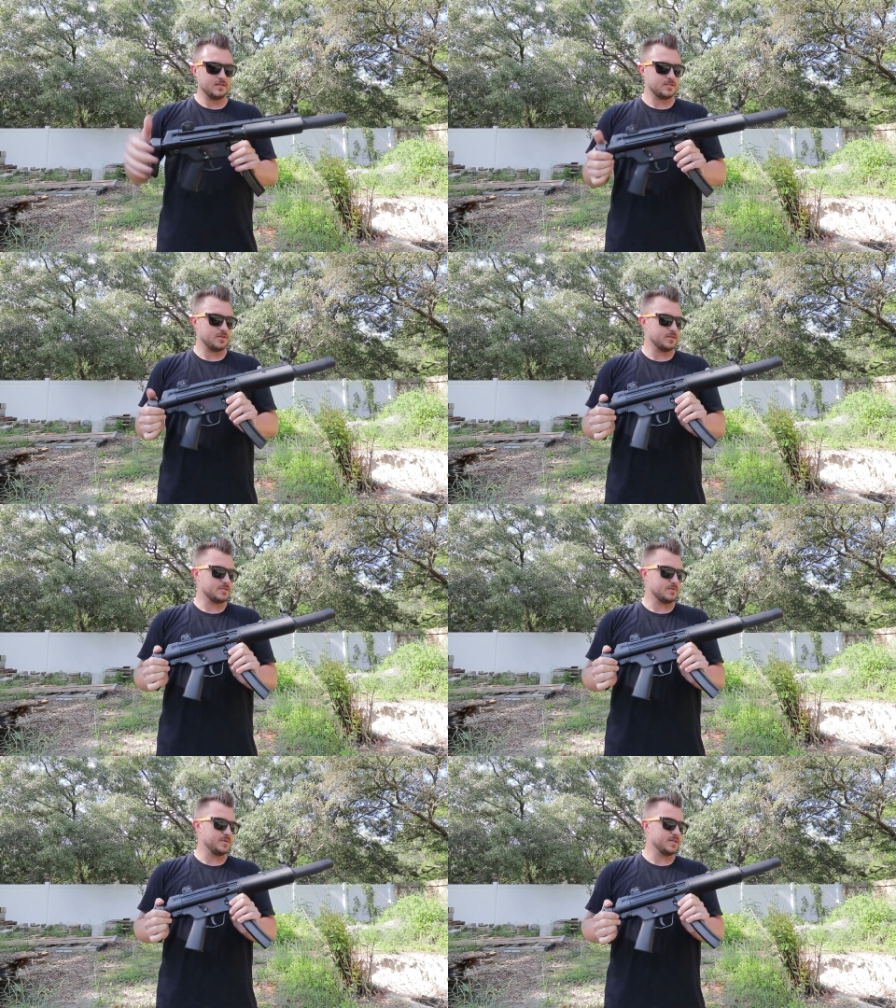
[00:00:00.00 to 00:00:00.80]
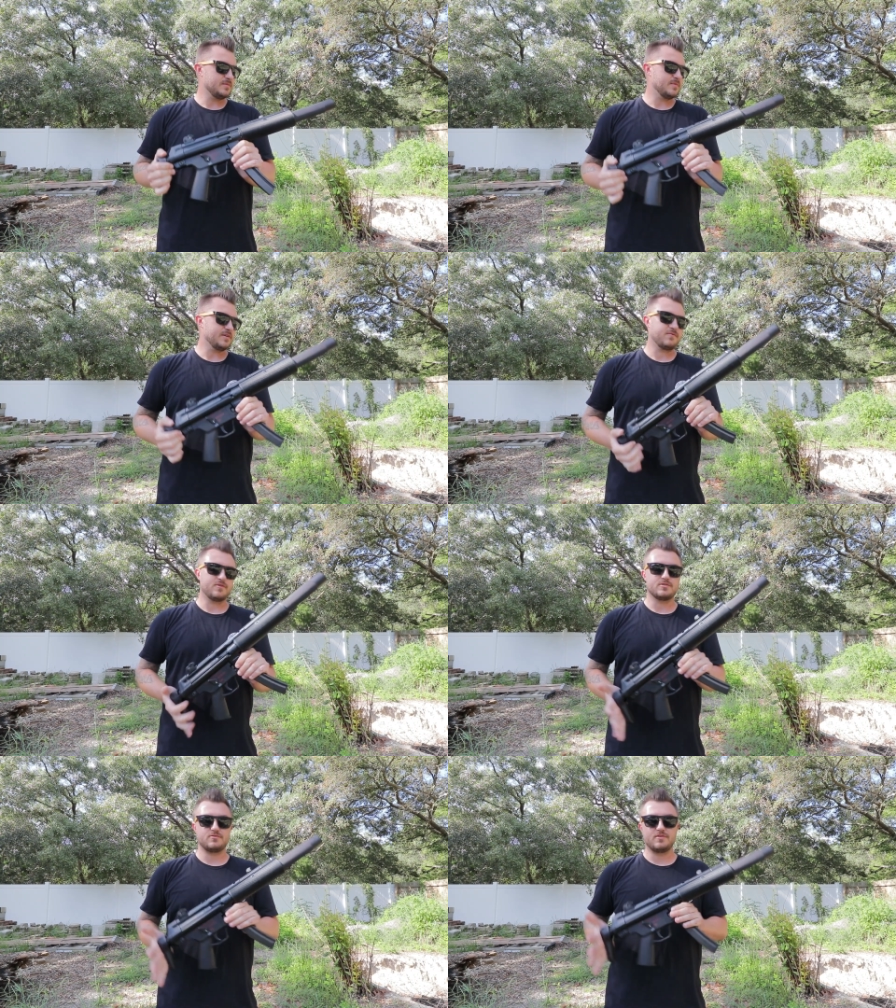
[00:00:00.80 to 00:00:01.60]
So this will be my
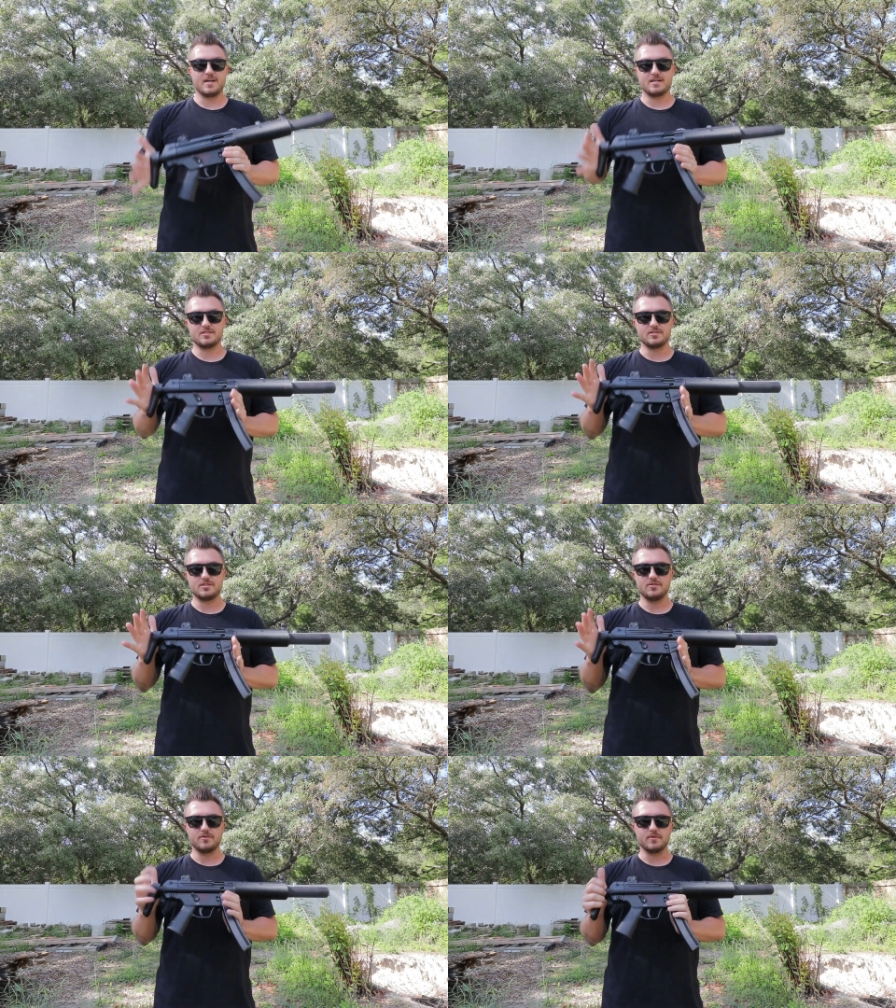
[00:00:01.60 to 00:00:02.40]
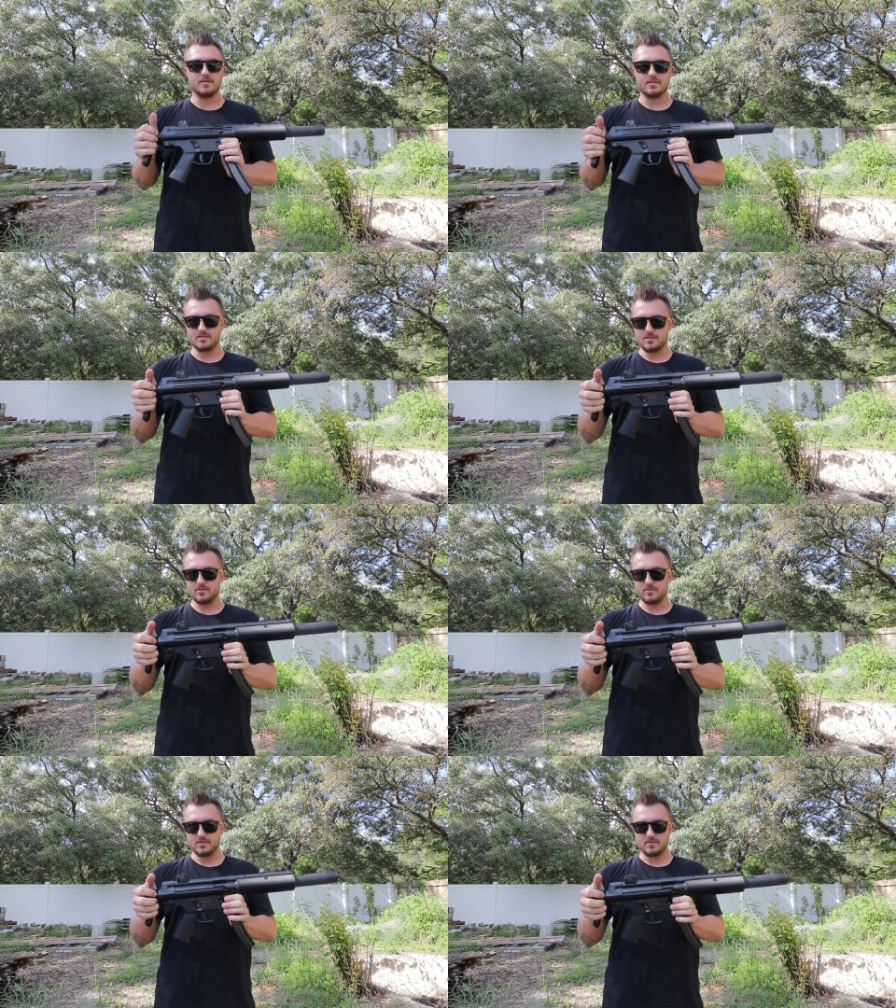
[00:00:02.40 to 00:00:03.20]
first reaction shooting one of these
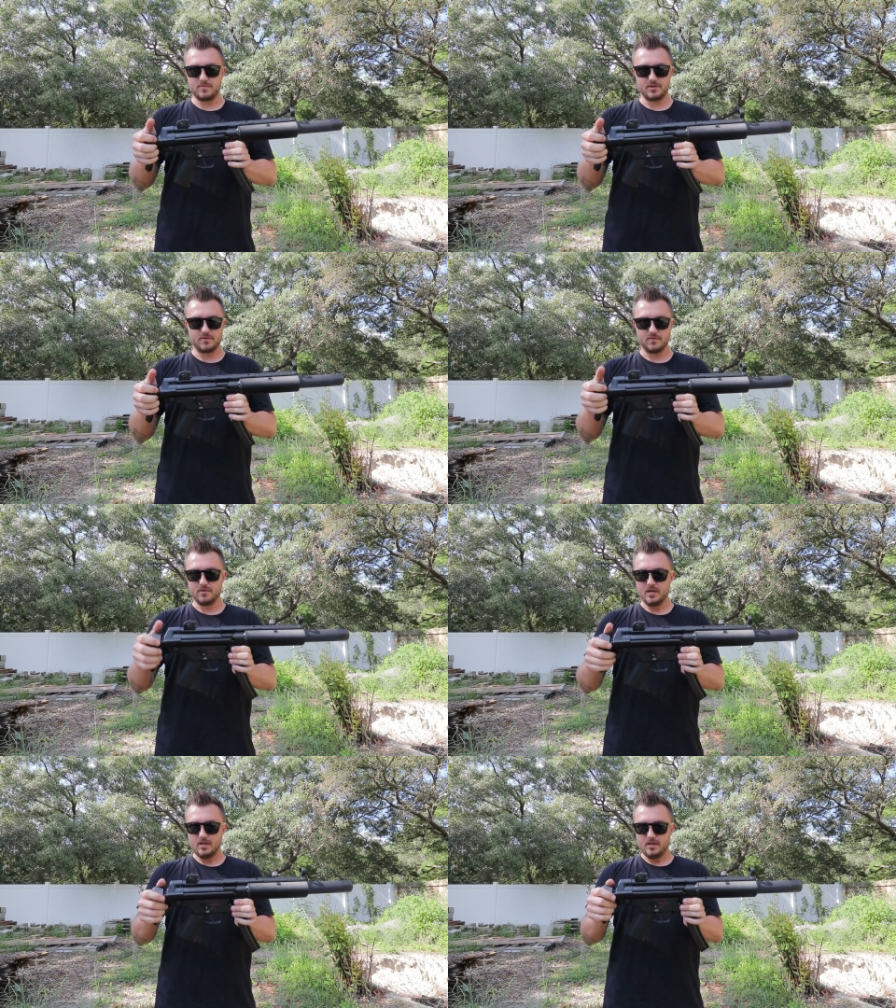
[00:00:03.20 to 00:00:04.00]
too, which is pretty cool.